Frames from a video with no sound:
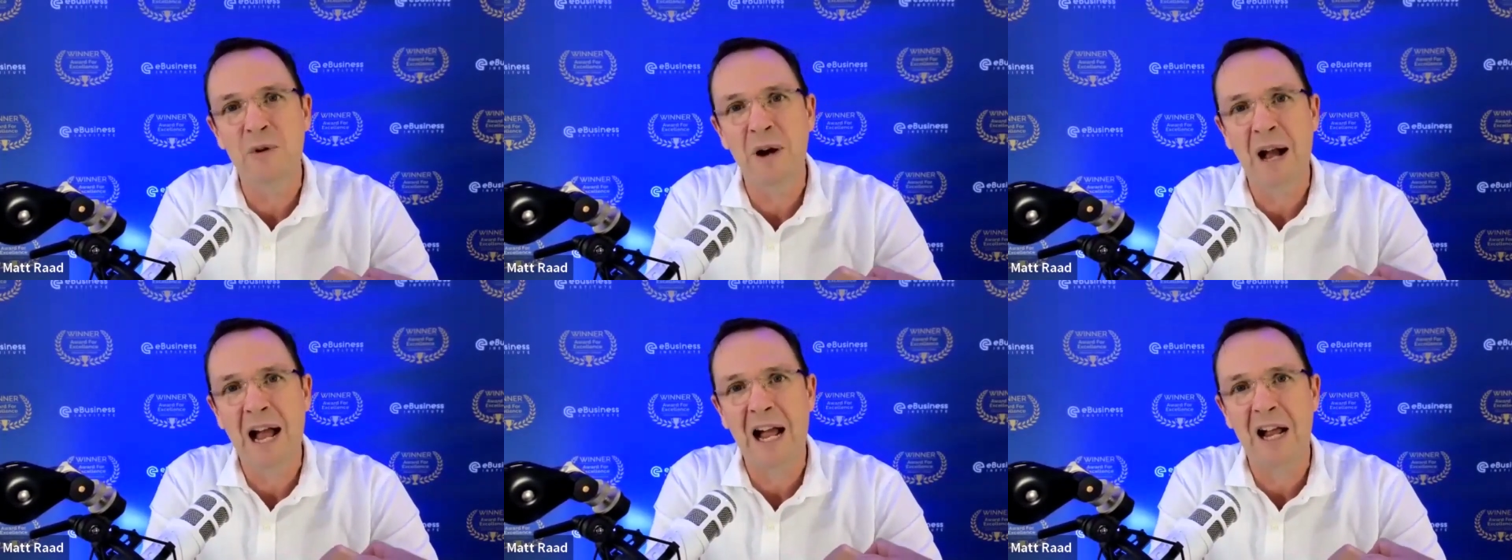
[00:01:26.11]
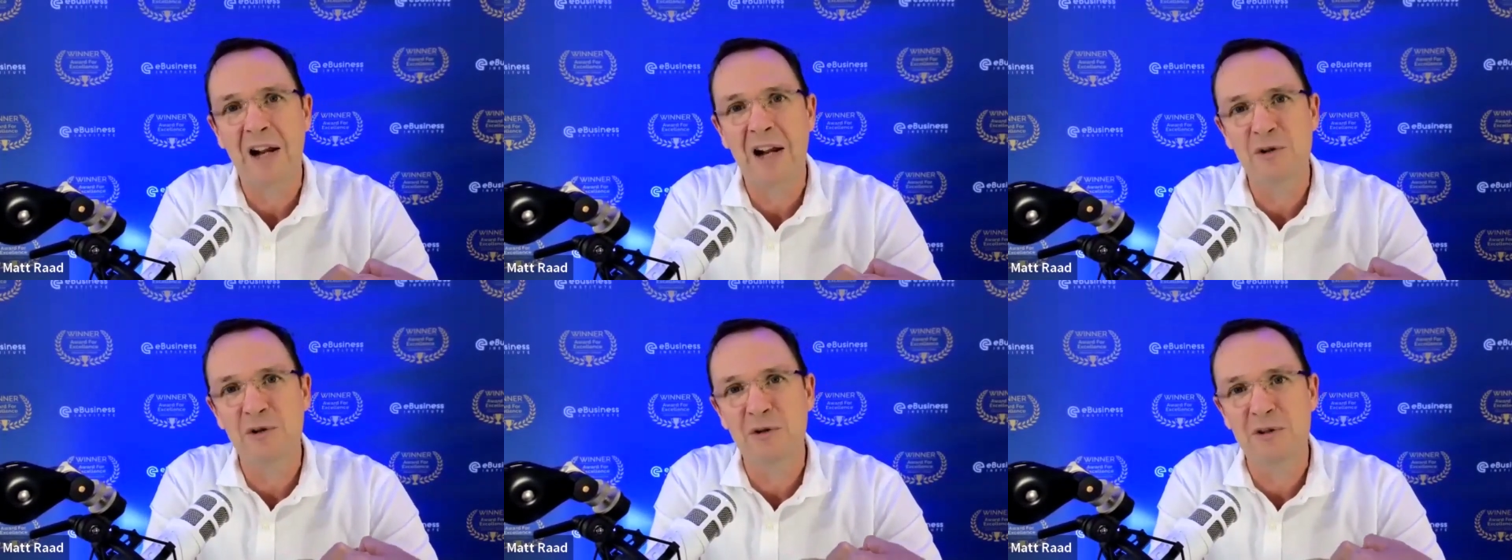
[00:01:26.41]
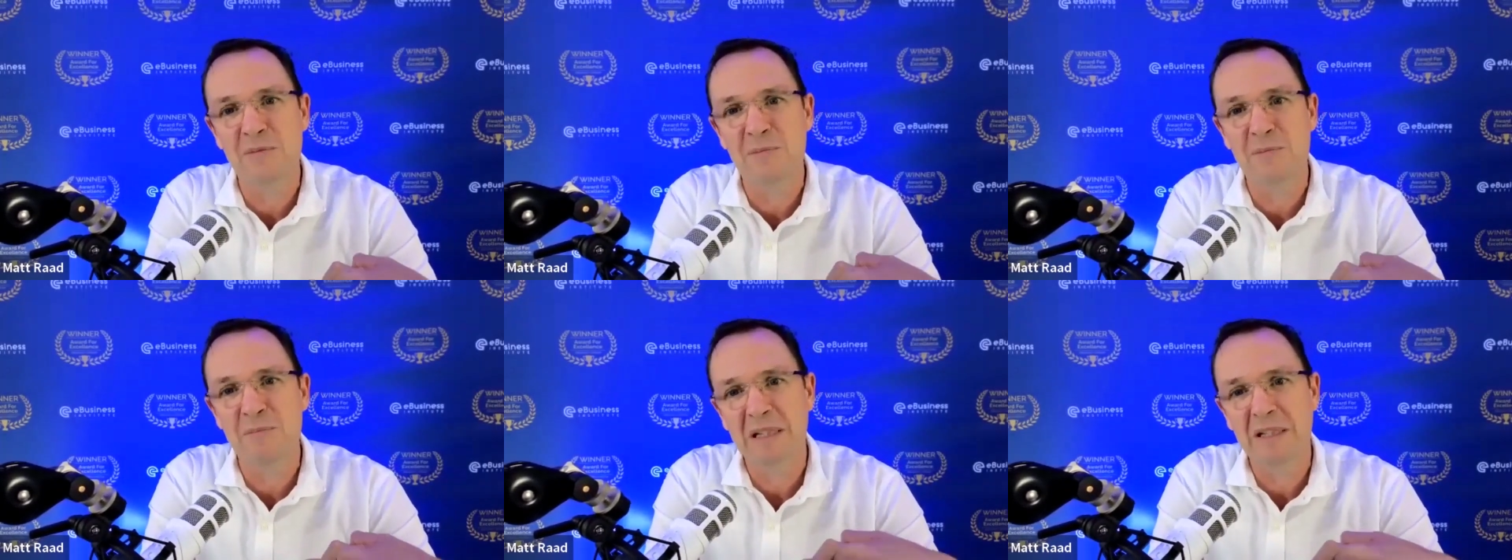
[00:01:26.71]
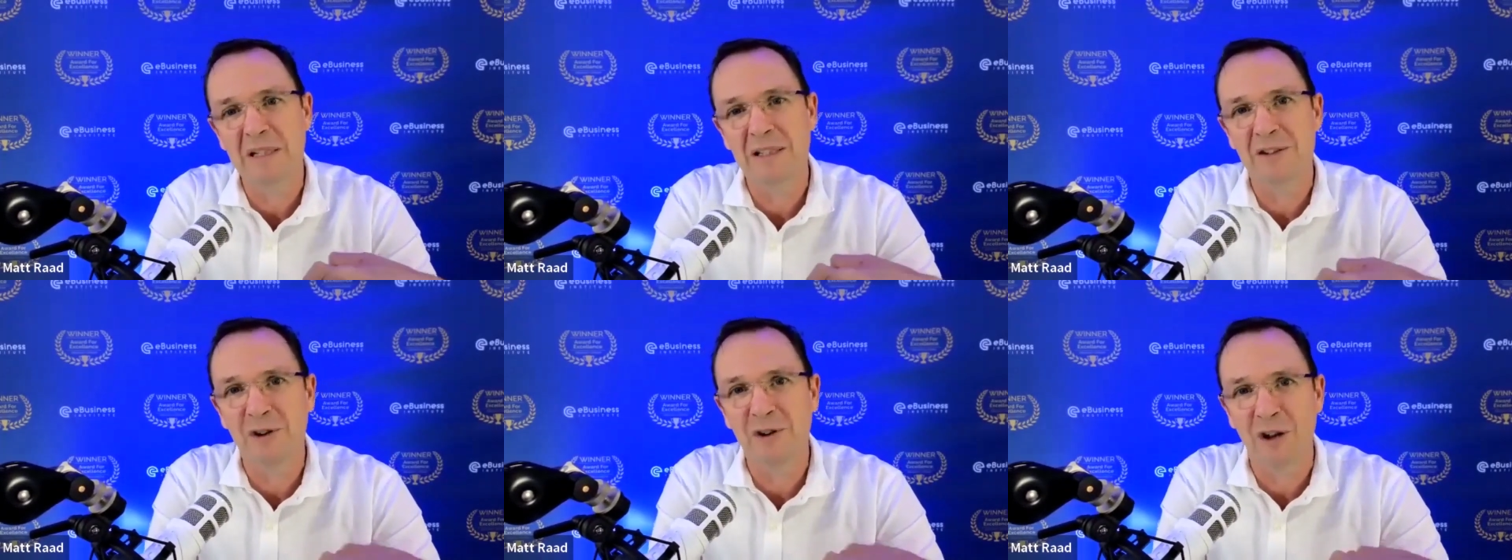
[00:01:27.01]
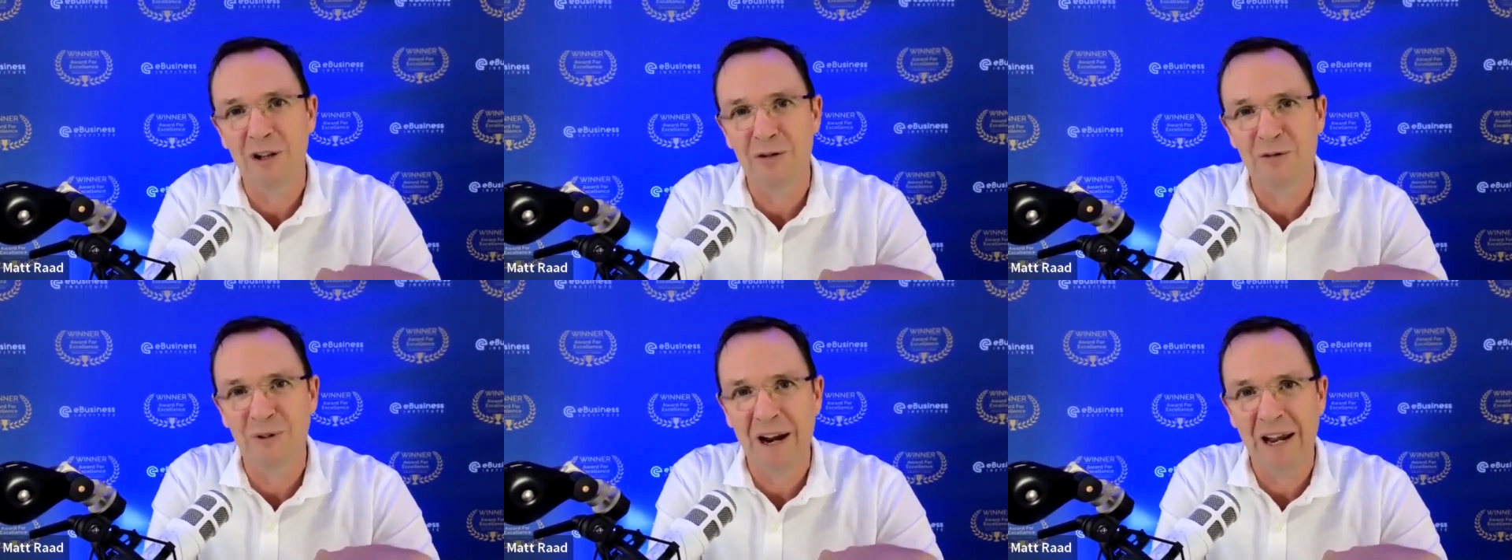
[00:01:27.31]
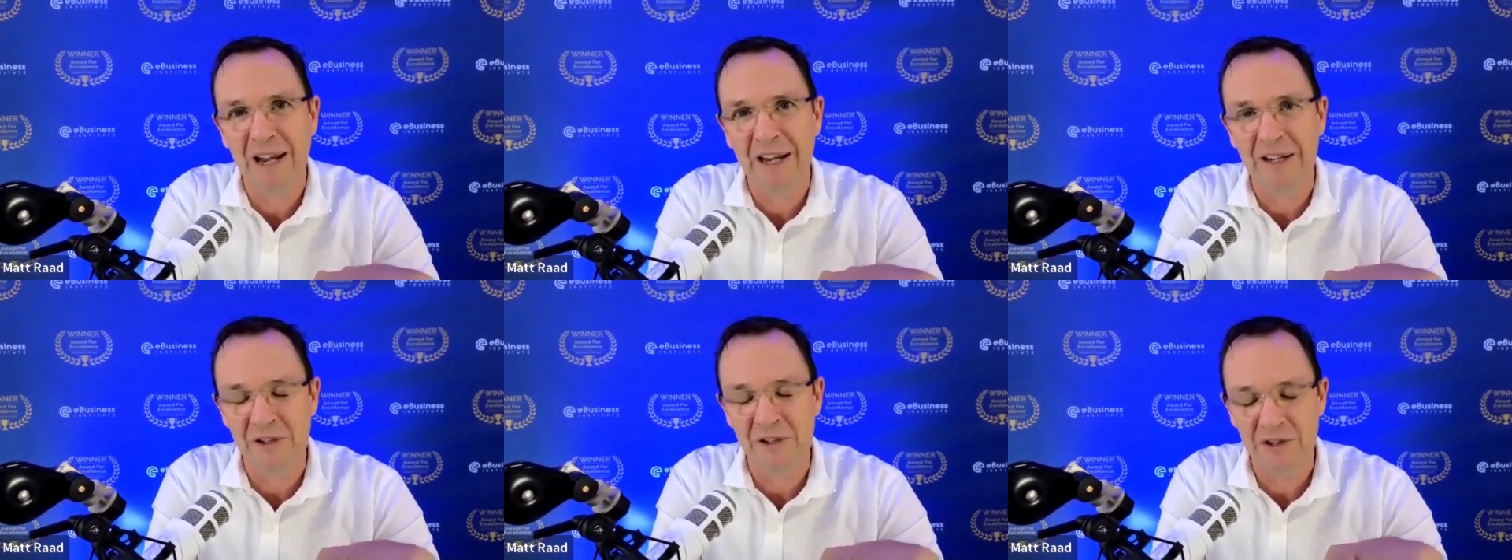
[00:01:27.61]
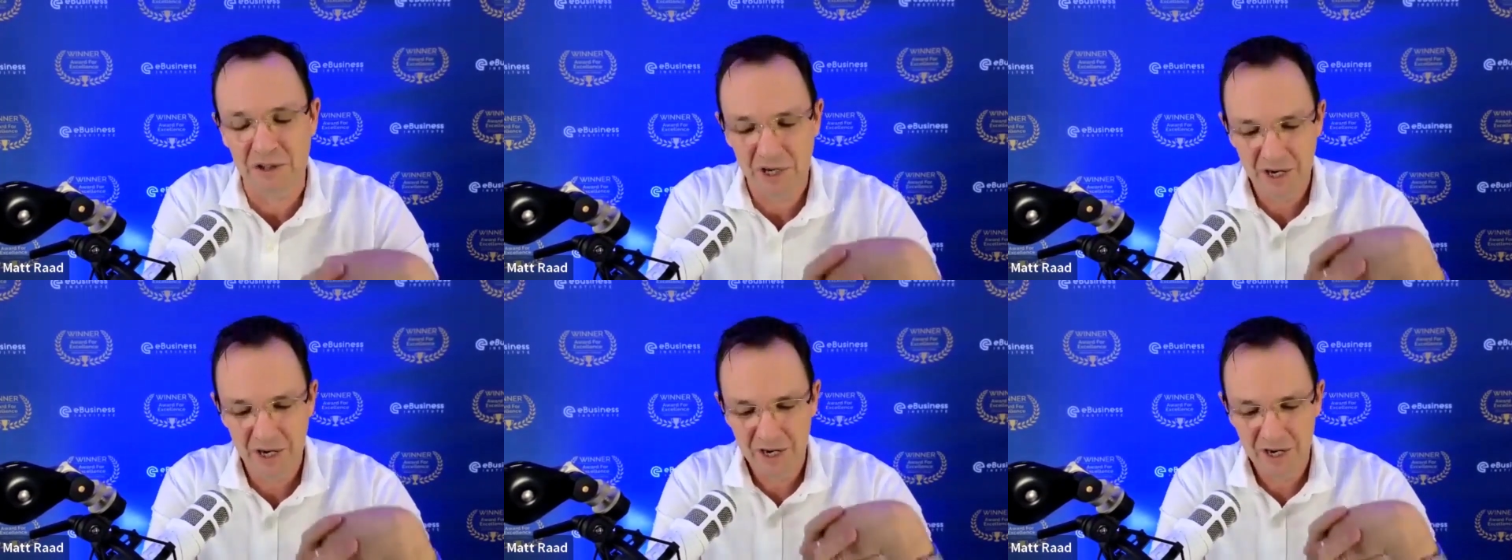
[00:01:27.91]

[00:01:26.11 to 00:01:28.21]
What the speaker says: $100 million range.